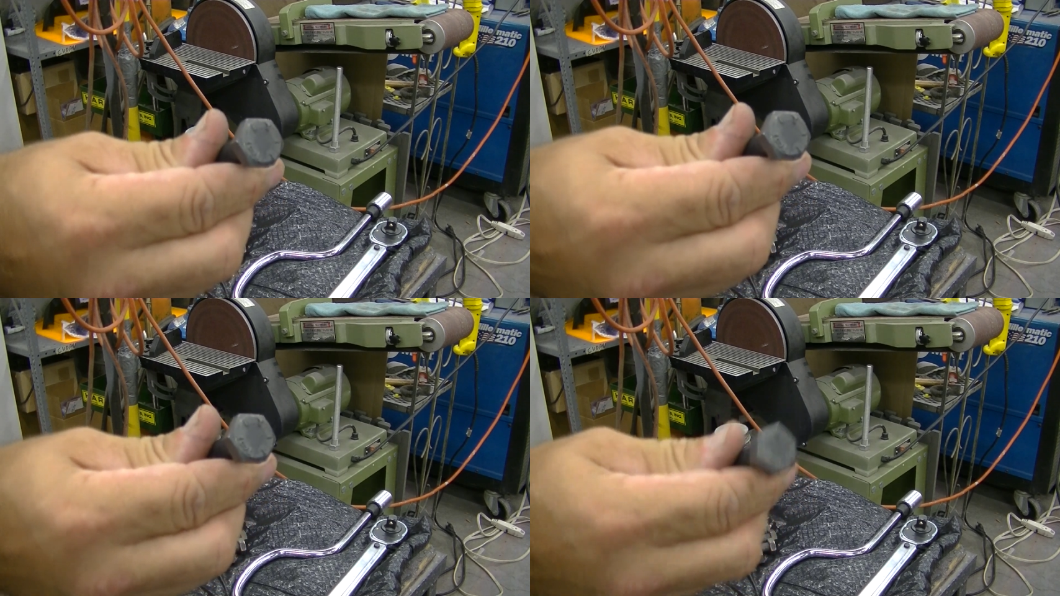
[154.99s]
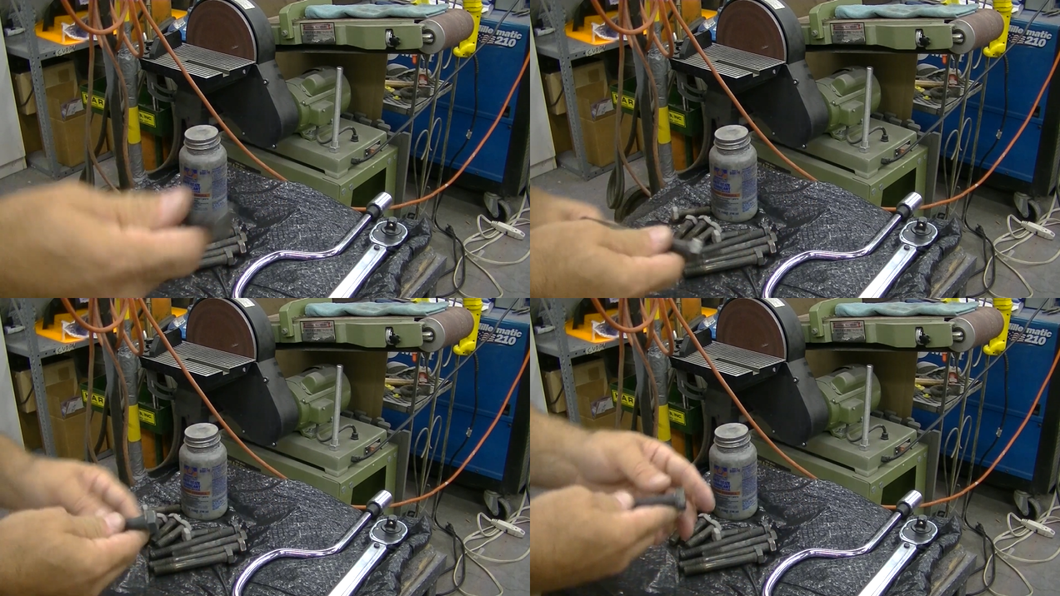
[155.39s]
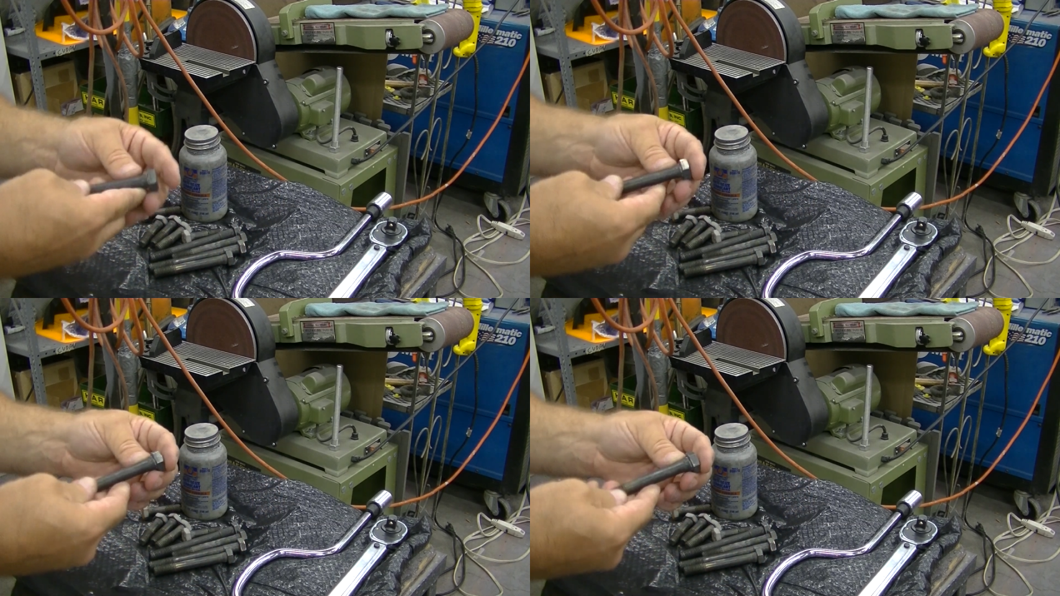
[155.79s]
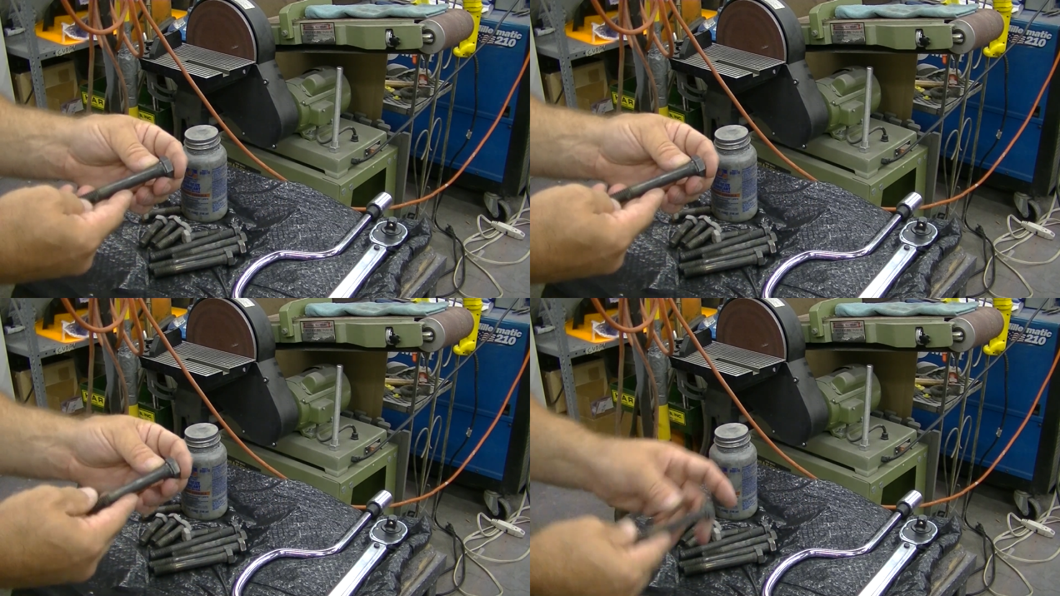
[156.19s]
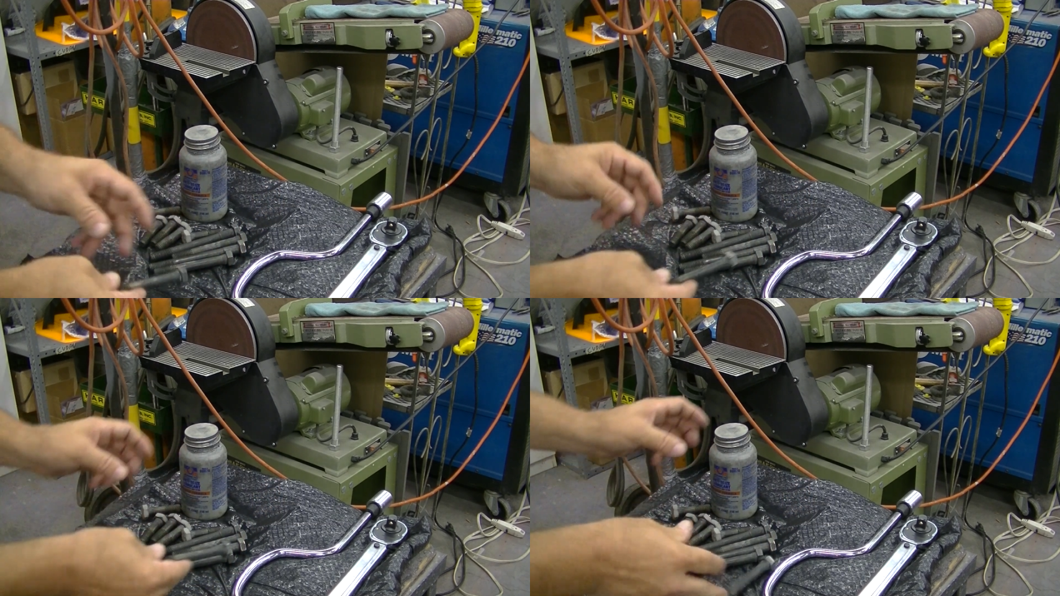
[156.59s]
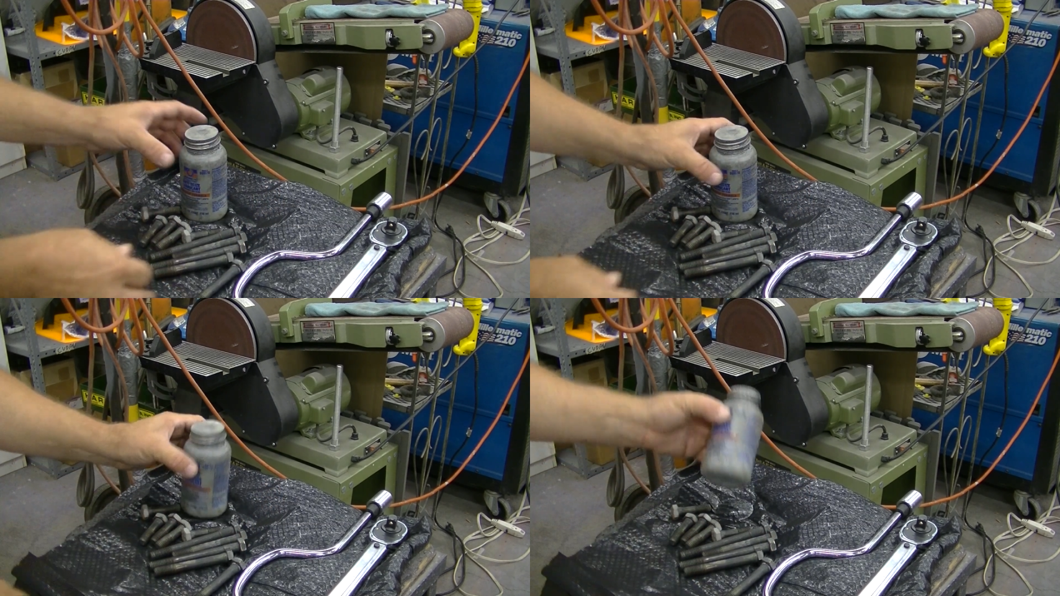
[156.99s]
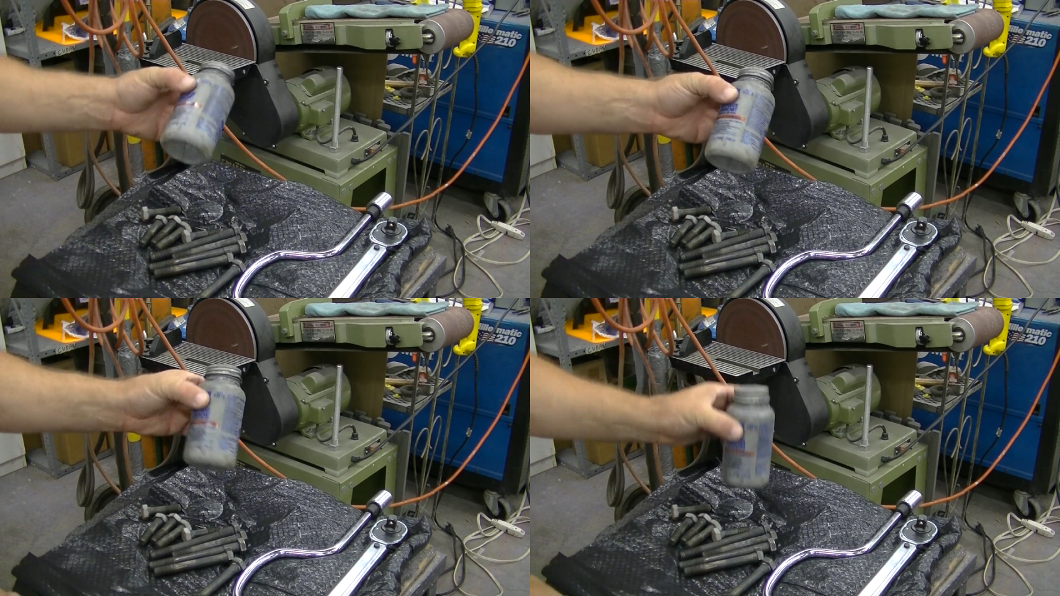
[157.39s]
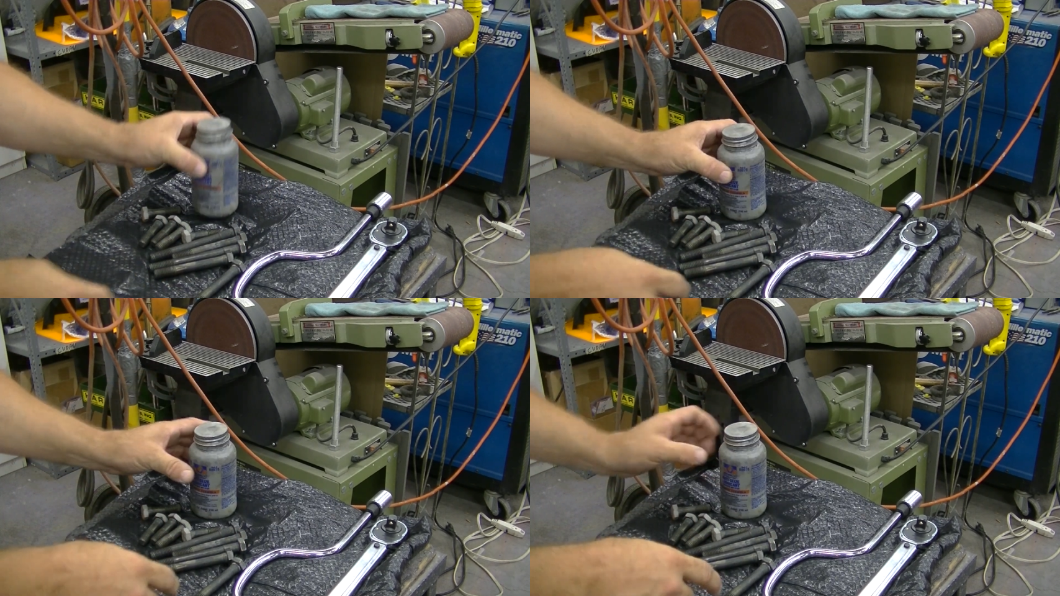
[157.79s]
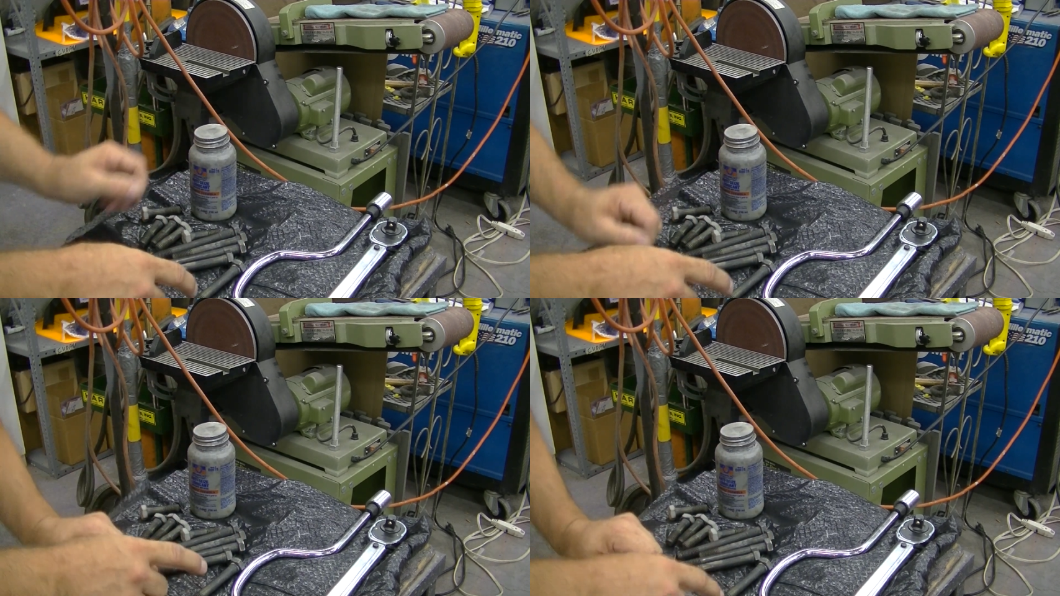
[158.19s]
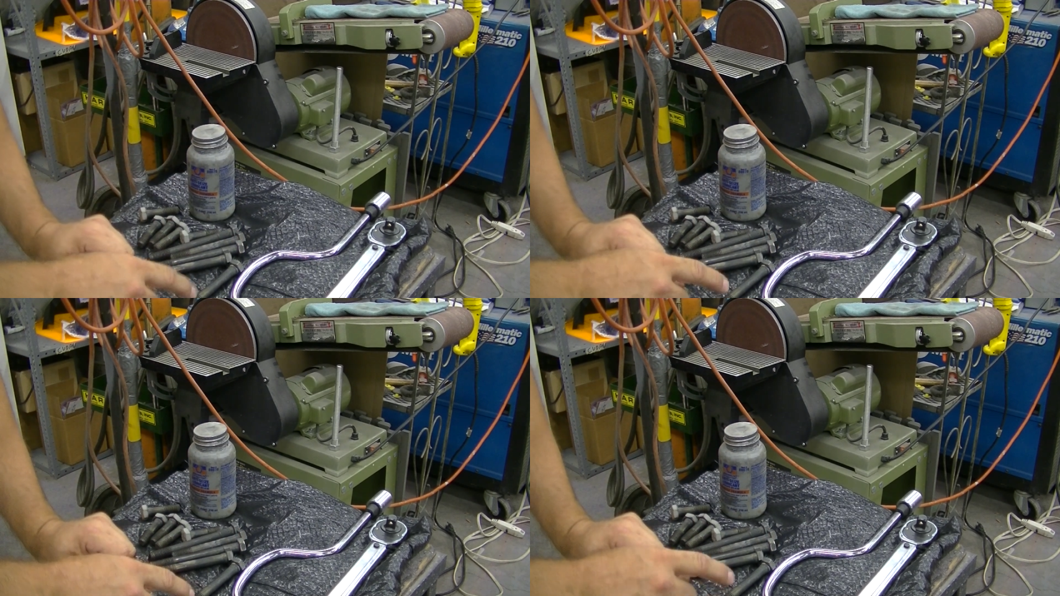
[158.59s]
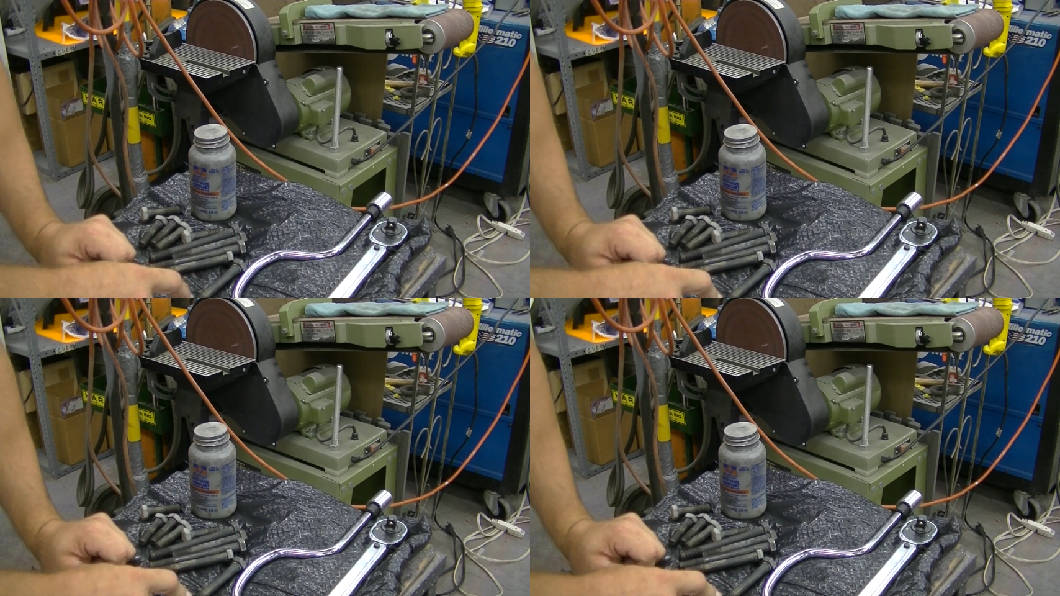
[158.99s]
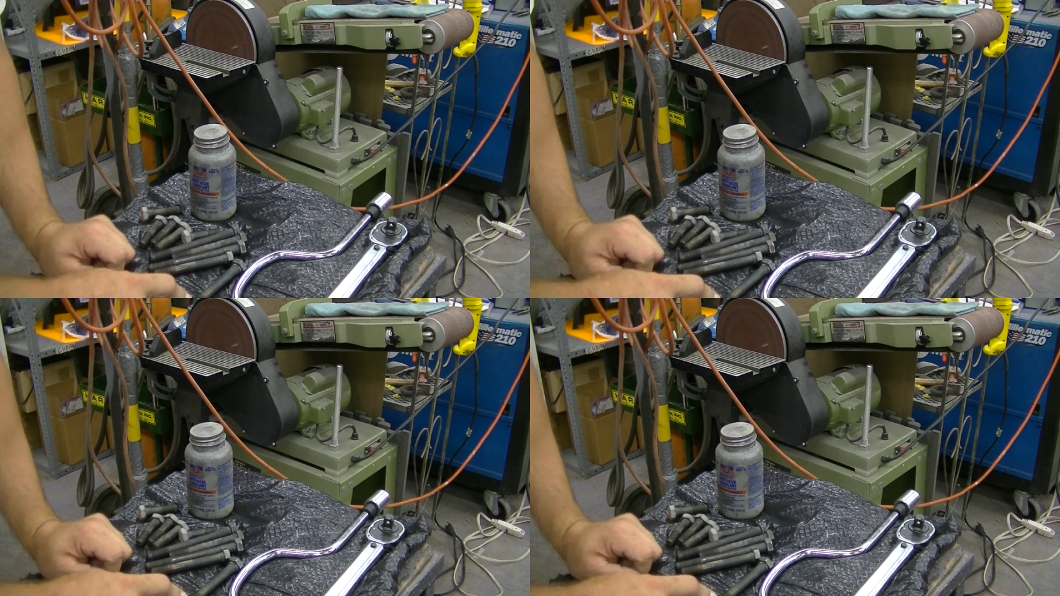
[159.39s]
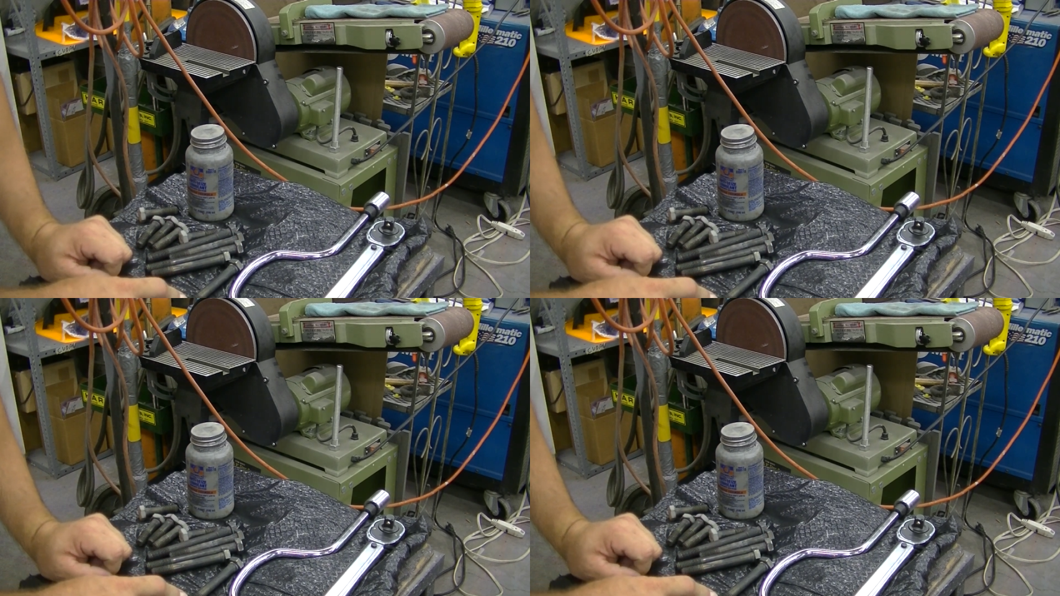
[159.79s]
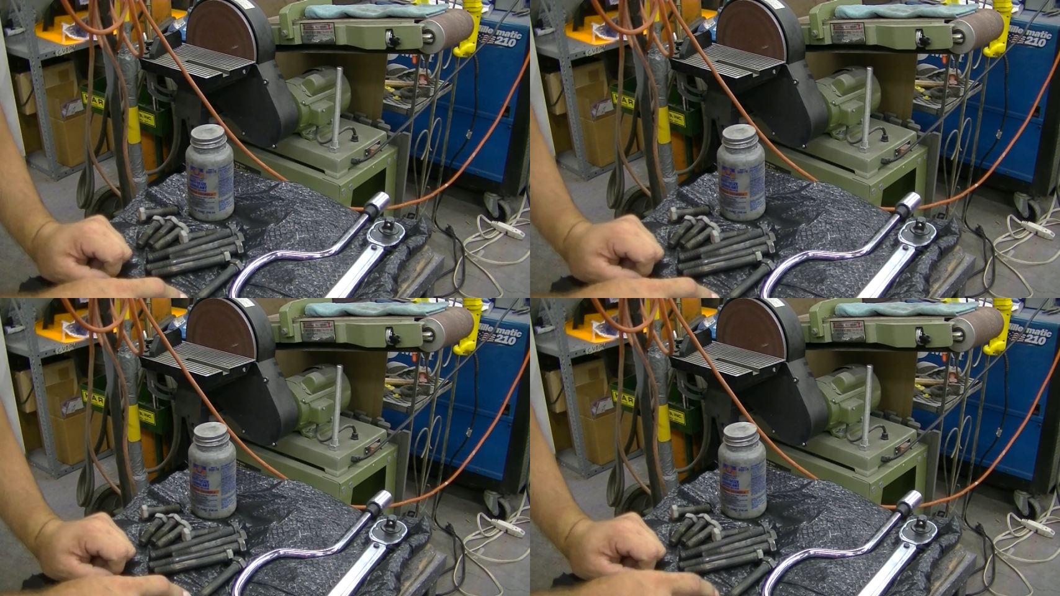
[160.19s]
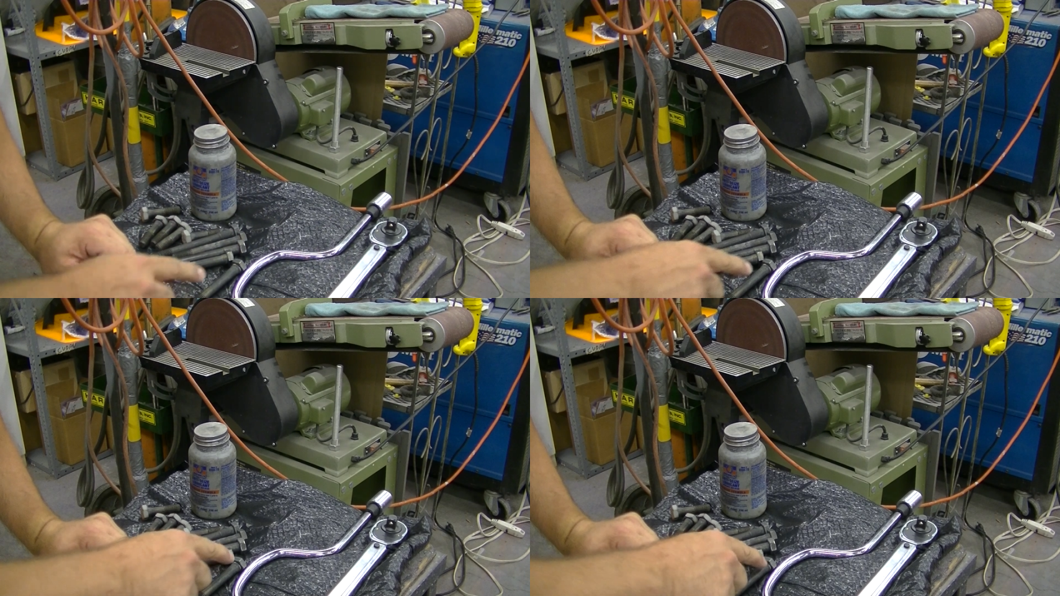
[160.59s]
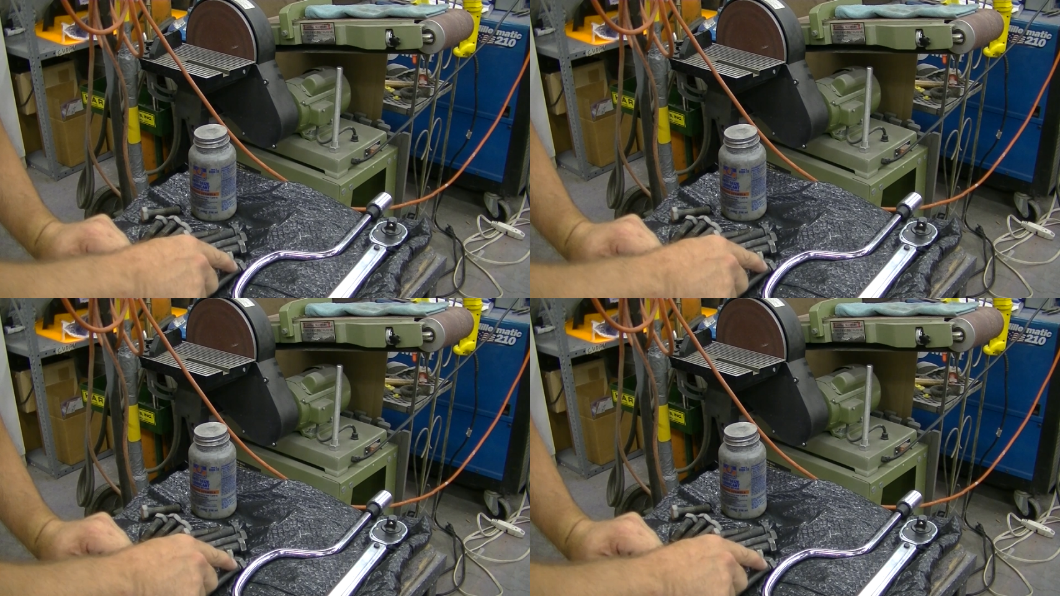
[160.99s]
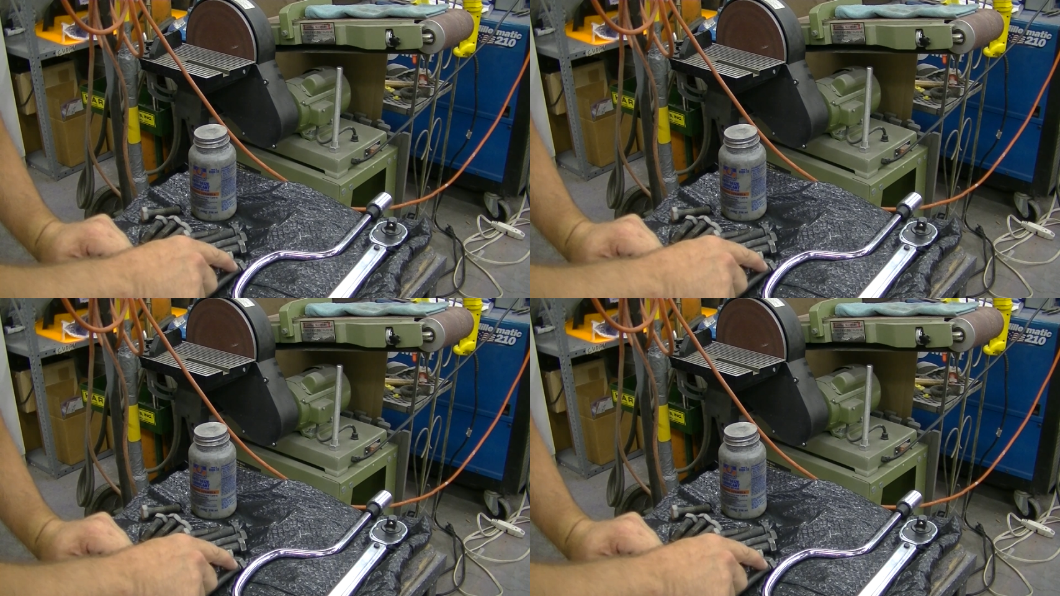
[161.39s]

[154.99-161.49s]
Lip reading: Nobody's mouth can be seen.